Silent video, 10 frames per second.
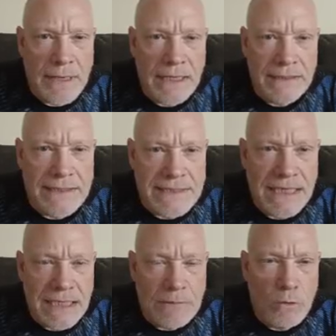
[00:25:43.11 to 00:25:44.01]
this
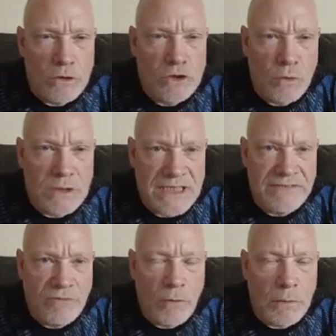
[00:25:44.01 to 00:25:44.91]
anymore.
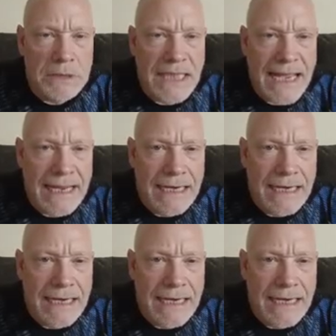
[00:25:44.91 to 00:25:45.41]
24 black.